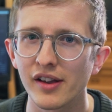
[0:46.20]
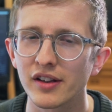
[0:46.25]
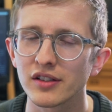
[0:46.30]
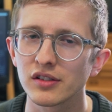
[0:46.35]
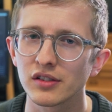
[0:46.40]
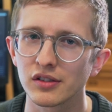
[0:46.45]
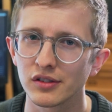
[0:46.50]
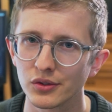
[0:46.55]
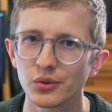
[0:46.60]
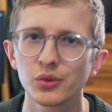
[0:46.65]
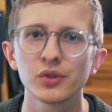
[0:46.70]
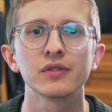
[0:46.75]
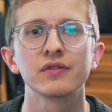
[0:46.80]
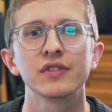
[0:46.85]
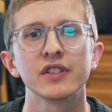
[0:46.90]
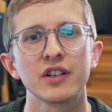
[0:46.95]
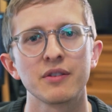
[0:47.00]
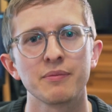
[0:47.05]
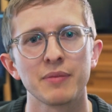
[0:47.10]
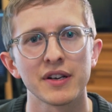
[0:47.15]

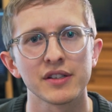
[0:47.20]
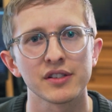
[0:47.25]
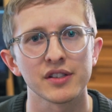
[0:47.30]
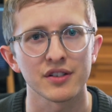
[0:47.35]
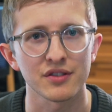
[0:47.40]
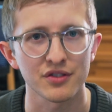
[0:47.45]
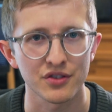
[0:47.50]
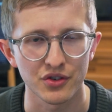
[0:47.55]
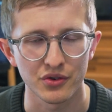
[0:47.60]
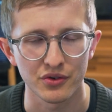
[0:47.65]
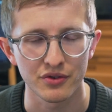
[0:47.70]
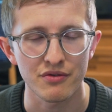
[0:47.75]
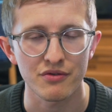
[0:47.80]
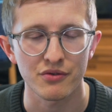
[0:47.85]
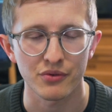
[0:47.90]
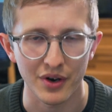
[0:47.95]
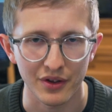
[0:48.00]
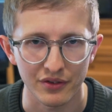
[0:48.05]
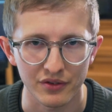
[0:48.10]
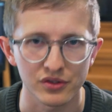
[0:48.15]
exclusively on Baselight Student
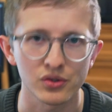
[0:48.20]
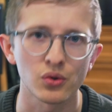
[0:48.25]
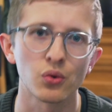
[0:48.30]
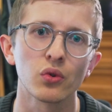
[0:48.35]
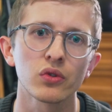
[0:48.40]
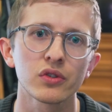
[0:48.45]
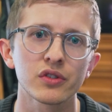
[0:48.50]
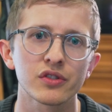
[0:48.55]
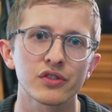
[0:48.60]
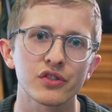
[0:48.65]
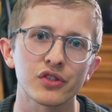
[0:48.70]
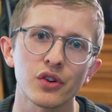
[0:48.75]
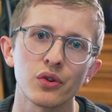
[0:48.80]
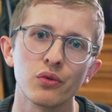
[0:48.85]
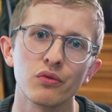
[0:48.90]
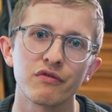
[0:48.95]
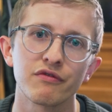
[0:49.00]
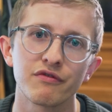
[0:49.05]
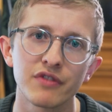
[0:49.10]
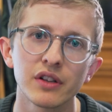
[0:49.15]
throughout this course,
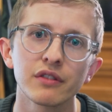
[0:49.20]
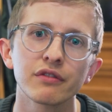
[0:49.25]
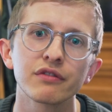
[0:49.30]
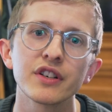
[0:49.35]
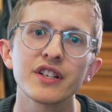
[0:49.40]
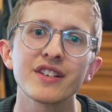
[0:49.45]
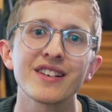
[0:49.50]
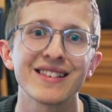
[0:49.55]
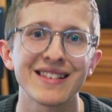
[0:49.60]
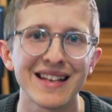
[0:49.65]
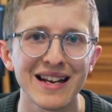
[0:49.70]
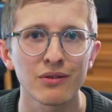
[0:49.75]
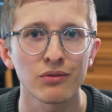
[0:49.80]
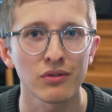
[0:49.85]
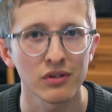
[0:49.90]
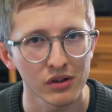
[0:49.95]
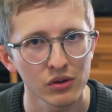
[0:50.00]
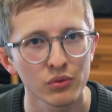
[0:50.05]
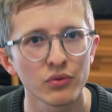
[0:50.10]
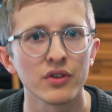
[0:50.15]
so feel free to
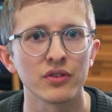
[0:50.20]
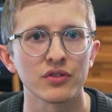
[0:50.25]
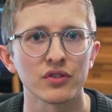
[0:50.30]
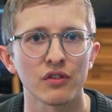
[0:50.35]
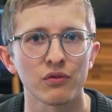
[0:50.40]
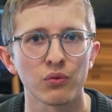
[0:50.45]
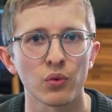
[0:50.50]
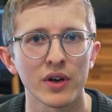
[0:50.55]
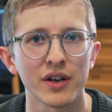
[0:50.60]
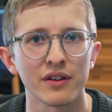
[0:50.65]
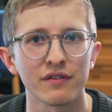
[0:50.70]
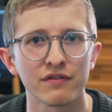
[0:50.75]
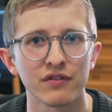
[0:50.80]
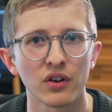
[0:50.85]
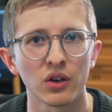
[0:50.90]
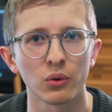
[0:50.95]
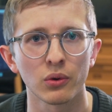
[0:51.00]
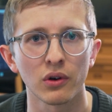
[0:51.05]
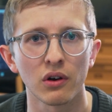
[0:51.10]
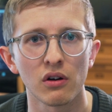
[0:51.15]
download the software and
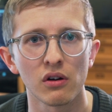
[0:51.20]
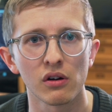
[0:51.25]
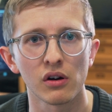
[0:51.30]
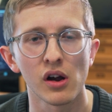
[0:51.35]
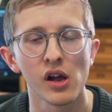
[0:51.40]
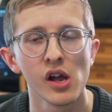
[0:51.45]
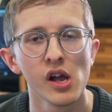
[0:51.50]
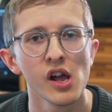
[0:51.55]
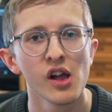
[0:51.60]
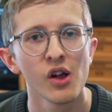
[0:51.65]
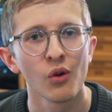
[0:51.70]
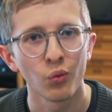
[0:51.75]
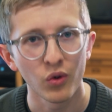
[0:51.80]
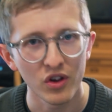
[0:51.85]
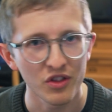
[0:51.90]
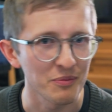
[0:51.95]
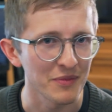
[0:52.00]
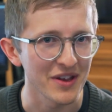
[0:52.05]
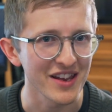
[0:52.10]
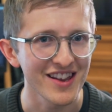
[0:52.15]
follow along
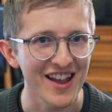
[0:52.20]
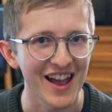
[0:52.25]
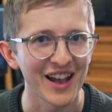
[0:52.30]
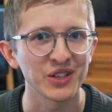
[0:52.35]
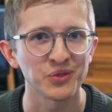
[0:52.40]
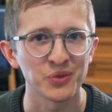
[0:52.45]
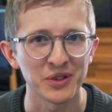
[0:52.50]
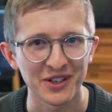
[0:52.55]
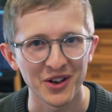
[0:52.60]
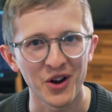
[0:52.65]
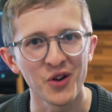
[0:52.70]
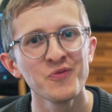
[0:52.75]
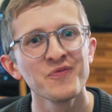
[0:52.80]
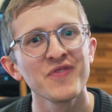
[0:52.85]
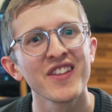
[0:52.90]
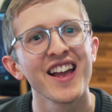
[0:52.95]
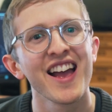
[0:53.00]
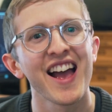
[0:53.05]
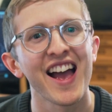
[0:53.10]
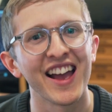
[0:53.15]
with me as we go.
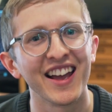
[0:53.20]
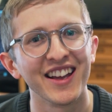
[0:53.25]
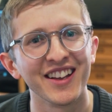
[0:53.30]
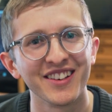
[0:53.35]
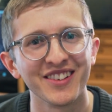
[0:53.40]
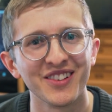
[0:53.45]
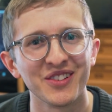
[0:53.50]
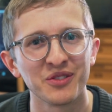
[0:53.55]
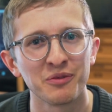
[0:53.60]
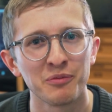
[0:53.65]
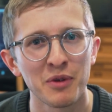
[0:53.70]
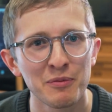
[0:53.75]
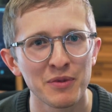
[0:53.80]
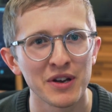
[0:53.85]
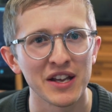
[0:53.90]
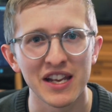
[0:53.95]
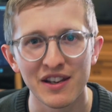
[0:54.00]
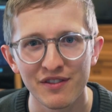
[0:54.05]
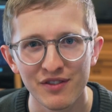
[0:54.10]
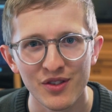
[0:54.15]
And
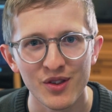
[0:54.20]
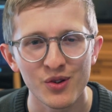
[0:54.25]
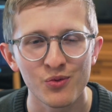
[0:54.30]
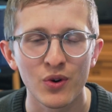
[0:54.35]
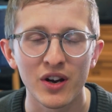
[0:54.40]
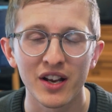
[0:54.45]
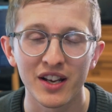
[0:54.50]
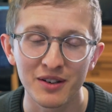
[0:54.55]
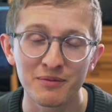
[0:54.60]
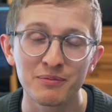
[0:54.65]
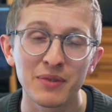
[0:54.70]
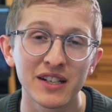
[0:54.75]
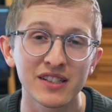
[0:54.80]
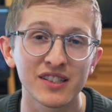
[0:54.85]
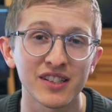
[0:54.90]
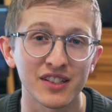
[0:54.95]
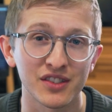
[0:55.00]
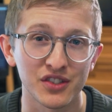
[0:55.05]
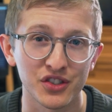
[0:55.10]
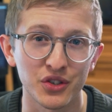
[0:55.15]
remember, even though we're in
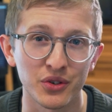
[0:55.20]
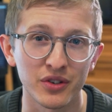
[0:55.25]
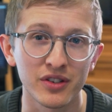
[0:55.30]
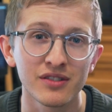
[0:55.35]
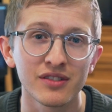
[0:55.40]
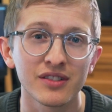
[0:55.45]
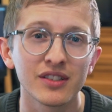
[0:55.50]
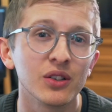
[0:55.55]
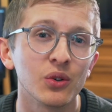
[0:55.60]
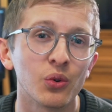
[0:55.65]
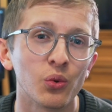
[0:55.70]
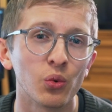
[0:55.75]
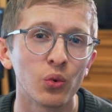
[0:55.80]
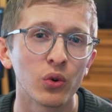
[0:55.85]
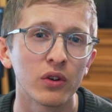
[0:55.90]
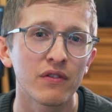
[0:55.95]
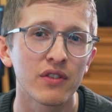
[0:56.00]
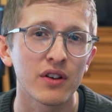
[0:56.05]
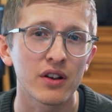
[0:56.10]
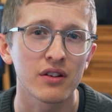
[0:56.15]
Baselight Student, all
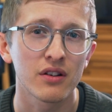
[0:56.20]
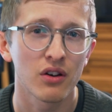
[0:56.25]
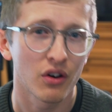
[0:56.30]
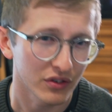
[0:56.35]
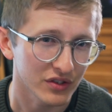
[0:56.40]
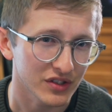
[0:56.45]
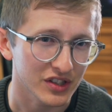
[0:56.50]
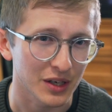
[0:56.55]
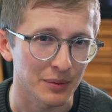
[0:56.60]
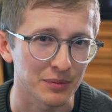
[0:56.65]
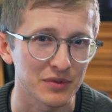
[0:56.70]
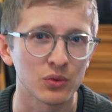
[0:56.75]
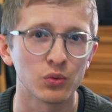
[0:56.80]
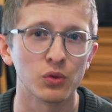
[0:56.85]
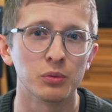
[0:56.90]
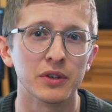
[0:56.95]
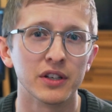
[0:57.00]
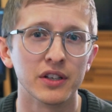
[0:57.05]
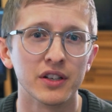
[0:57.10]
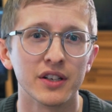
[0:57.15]
of the concepts that
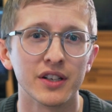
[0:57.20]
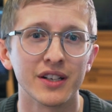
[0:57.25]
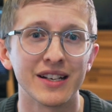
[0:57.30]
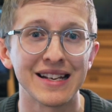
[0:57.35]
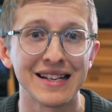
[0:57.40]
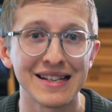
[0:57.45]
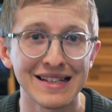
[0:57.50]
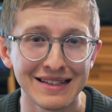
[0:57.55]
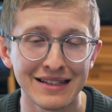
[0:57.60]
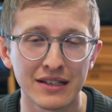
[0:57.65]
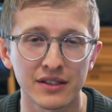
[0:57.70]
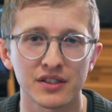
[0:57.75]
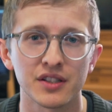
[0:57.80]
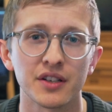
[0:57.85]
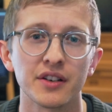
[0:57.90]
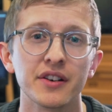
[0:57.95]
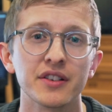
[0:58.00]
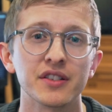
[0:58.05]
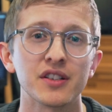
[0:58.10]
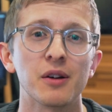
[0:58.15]
we'll be learning in this
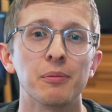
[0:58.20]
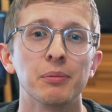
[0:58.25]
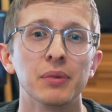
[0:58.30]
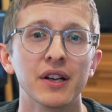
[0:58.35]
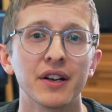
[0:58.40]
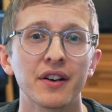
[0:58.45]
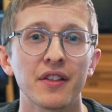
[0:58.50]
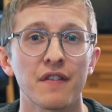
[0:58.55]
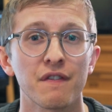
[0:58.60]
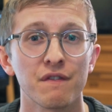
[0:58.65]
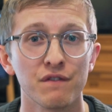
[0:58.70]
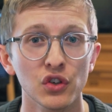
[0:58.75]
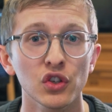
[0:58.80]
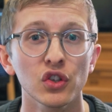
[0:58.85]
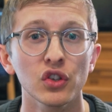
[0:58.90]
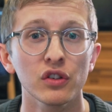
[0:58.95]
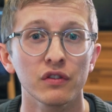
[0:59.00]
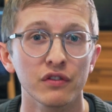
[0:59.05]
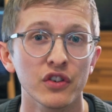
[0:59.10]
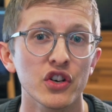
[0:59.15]
series apply to the
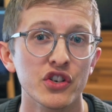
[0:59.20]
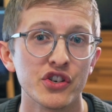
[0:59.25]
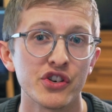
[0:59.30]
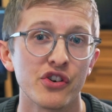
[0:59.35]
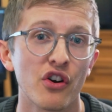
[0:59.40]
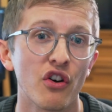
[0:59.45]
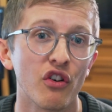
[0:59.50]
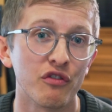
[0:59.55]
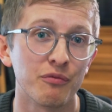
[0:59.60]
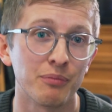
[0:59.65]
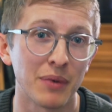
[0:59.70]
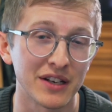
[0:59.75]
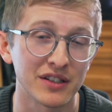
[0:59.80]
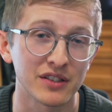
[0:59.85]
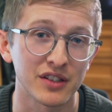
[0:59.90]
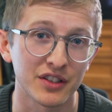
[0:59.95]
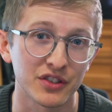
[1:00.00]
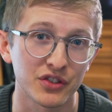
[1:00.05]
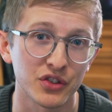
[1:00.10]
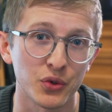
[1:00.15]
full version of
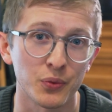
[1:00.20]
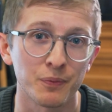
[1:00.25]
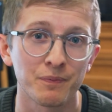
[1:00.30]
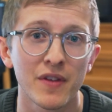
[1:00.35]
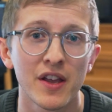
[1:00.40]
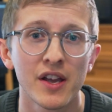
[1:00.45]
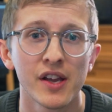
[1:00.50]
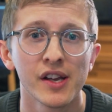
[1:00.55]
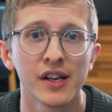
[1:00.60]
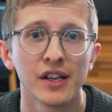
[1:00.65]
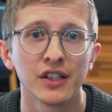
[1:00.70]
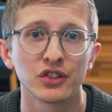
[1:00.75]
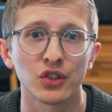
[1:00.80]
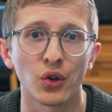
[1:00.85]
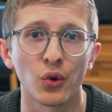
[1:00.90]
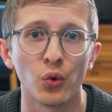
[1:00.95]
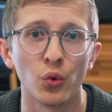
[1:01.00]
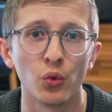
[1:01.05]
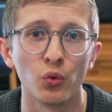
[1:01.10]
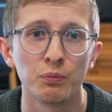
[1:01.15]
Baselight two.
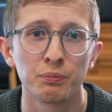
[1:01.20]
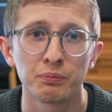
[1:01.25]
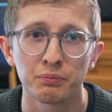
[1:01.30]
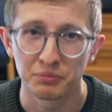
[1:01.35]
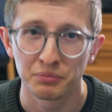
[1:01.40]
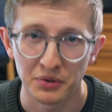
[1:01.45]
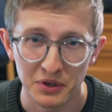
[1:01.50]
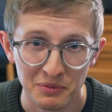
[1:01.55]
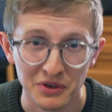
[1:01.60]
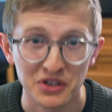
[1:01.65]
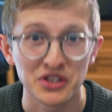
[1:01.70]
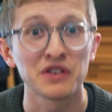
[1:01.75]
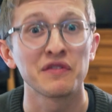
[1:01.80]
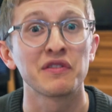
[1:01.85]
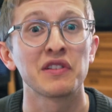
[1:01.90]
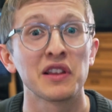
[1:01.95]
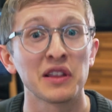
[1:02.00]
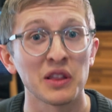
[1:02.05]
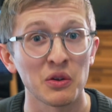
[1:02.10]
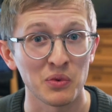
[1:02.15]
So pretty much
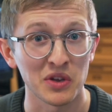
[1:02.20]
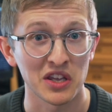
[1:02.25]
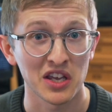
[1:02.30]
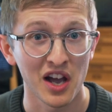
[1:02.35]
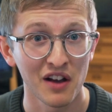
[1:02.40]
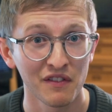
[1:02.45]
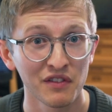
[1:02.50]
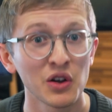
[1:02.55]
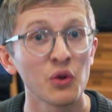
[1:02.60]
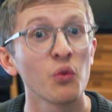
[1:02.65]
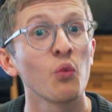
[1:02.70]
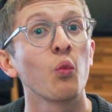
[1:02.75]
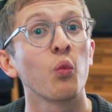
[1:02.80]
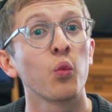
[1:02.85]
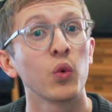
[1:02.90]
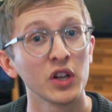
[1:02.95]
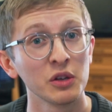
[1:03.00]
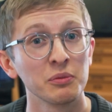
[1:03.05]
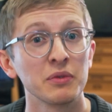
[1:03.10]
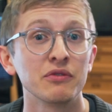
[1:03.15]
everything that we cover
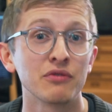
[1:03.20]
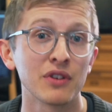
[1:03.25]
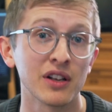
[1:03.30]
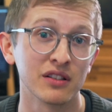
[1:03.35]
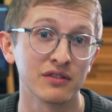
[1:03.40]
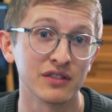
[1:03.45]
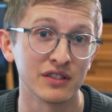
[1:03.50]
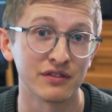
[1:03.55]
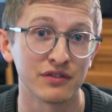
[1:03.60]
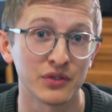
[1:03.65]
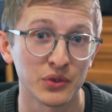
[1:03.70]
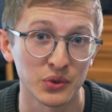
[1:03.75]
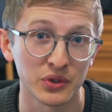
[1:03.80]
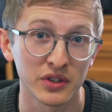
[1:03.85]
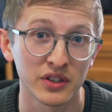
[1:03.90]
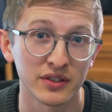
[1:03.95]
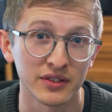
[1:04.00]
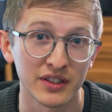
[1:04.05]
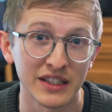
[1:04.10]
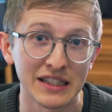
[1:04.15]
will be relevant for your
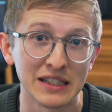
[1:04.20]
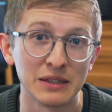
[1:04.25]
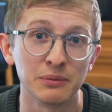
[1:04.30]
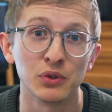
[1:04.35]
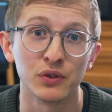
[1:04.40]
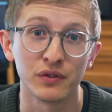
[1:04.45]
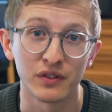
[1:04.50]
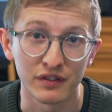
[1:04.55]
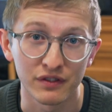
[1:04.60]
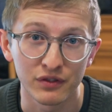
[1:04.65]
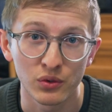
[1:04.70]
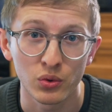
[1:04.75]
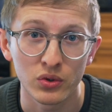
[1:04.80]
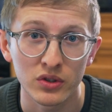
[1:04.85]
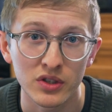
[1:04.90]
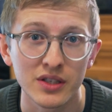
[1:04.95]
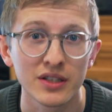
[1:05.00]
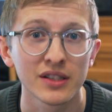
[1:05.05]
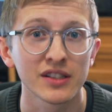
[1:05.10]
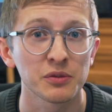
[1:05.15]
career moving
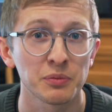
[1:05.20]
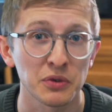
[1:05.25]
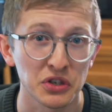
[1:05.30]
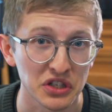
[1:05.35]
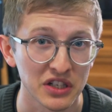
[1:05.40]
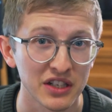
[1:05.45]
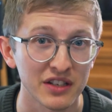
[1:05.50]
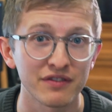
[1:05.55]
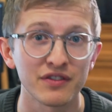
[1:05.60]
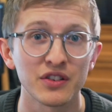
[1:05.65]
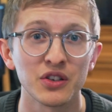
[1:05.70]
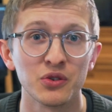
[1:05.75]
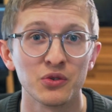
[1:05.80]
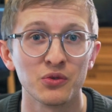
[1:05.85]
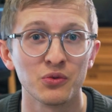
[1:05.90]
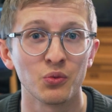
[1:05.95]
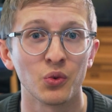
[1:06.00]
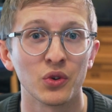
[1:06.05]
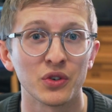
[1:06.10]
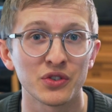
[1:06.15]
forward, especially if
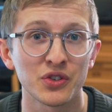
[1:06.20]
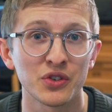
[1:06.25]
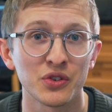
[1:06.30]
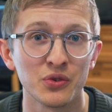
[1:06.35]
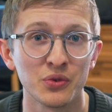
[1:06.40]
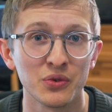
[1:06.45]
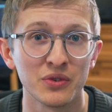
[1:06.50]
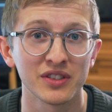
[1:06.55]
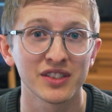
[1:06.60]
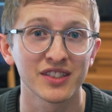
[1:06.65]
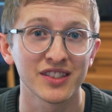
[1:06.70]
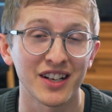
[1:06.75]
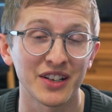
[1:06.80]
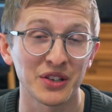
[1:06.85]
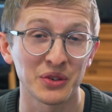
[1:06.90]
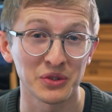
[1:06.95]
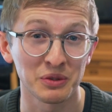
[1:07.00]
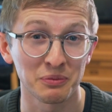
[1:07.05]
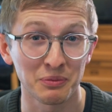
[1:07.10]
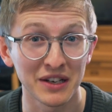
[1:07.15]
you want to start
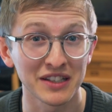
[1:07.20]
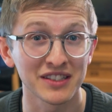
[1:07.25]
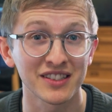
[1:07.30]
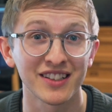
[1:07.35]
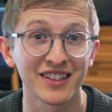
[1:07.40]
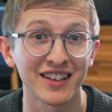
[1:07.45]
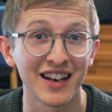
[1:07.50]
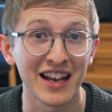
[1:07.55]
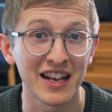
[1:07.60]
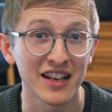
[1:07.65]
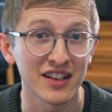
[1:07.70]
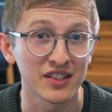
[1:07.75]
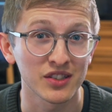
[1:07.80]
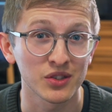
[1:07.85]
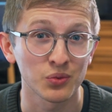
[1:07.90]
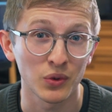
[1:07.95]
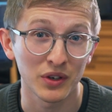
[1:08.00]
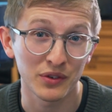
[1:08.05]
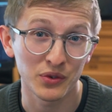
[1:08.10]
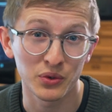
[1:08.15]
using Baselight as
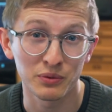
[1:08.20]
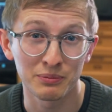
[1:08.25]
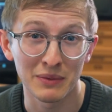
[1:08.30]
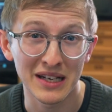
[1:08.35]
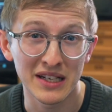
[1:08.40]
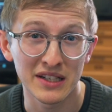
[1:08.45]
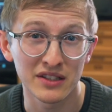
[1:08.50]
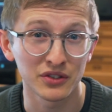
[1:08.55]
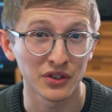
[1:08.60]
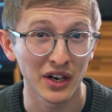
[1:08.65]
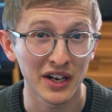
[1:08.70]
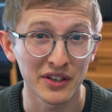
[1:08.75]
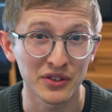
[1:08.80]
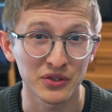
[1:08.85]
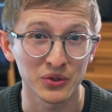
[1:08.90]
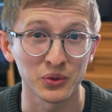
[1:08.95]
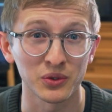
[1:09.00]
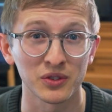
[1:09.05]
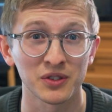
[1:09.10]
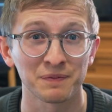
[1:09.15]
one of your main grading
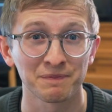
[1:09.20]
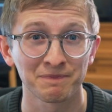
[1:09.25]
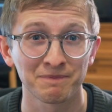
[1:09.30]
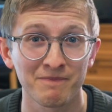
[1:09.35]
tools.